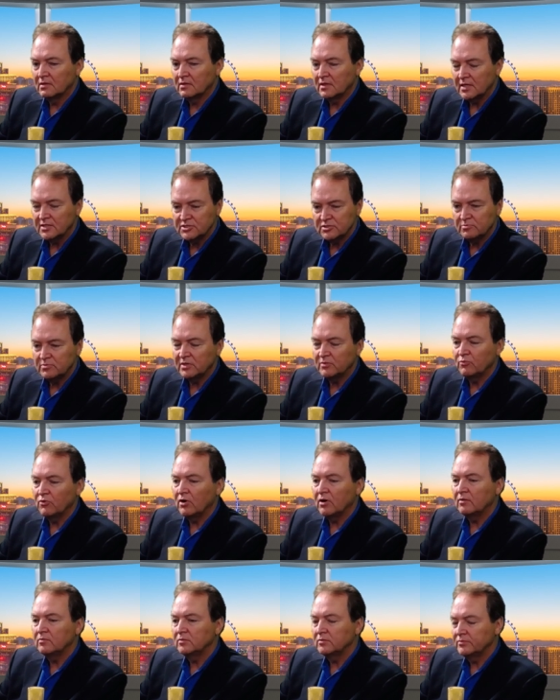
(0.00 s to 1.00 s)
That's a big
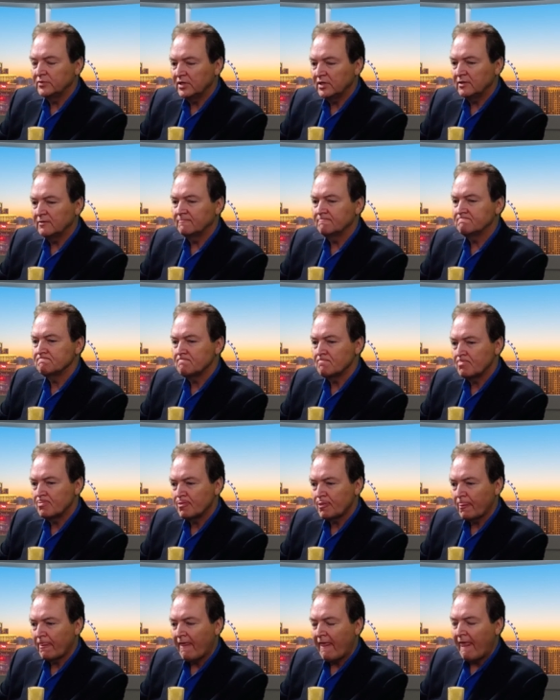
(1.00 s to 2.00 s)
problem, yeah.
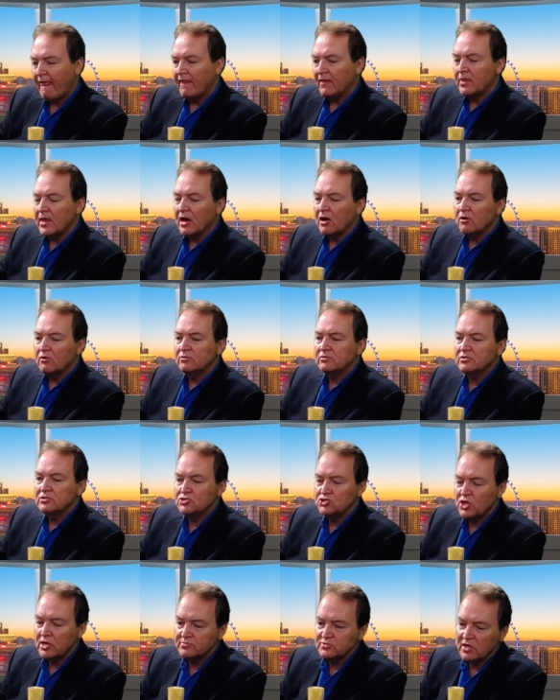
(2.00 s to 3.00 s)
Now,
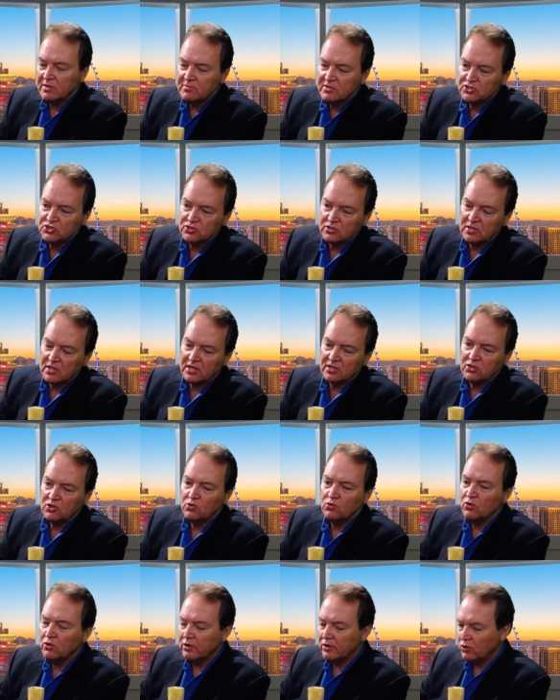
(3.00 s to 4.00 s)
James, I mentioned that
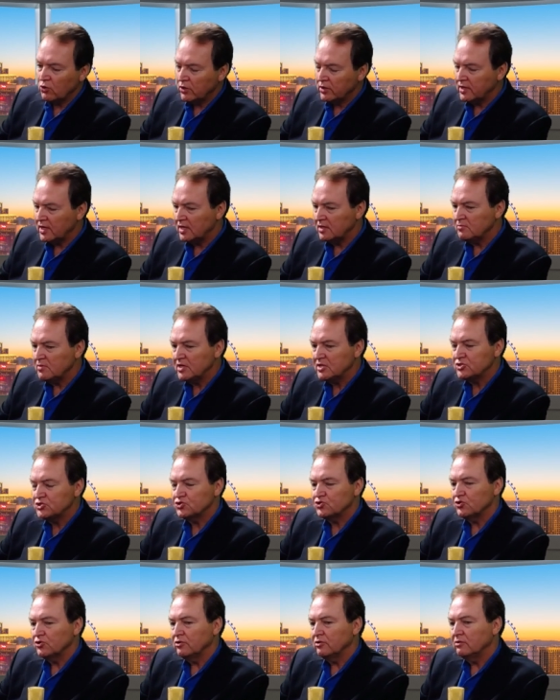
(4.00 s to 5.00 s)
you were an ordained
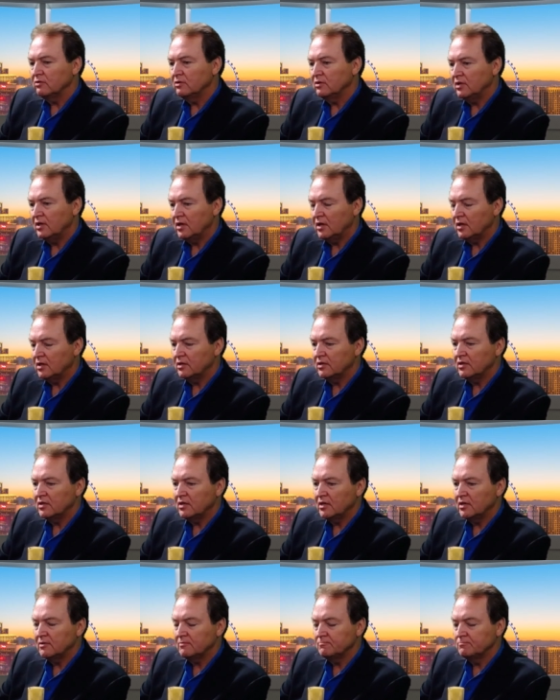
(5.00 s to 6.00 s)
minister, and
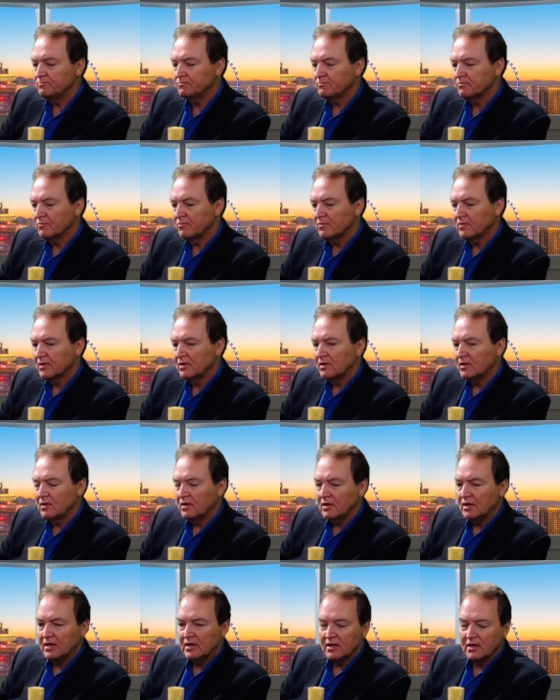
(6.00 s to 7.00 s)

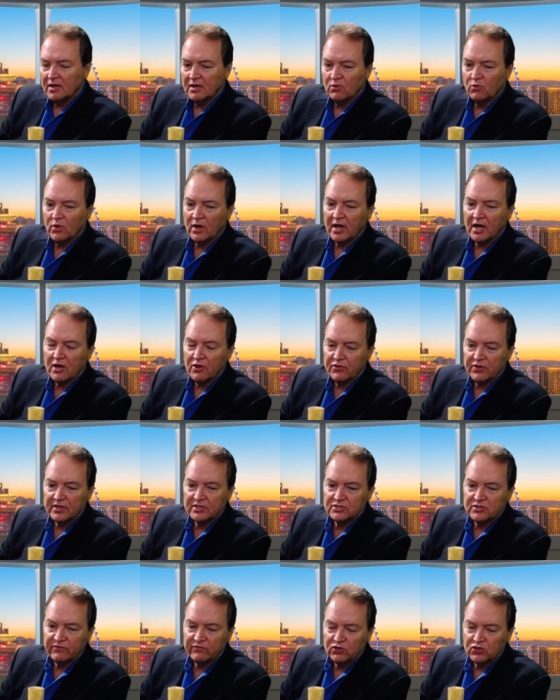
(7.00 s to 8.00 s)
what kind of
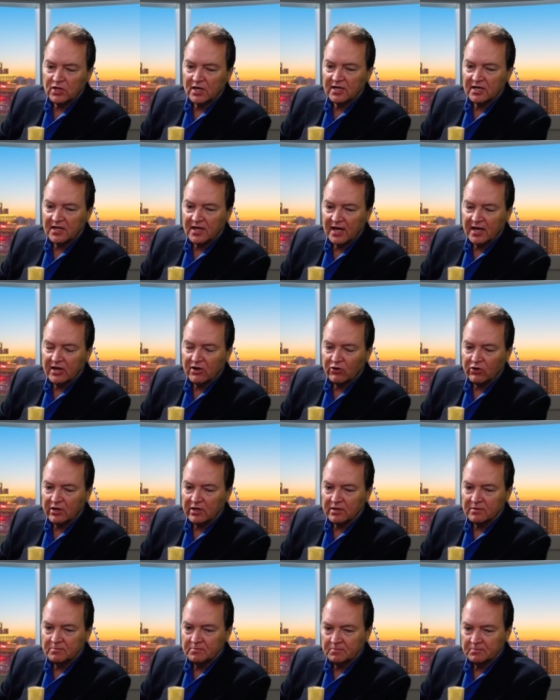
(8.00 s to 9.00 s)
things have you done in that
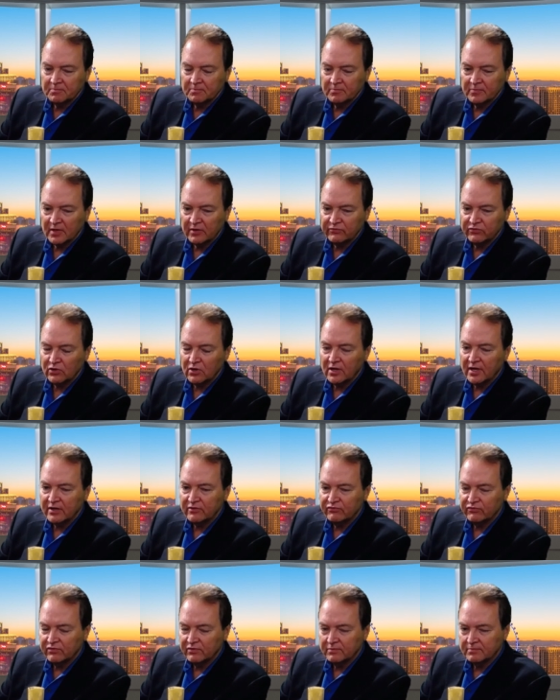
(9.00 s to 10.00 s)
area of your
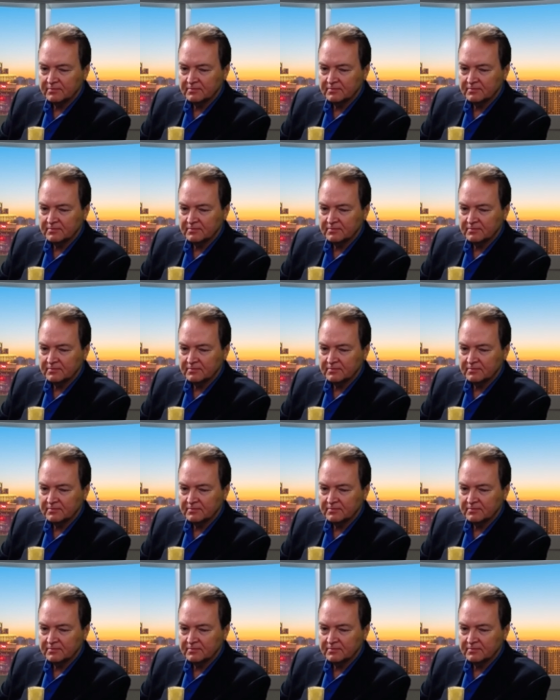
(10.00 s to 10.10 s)
life?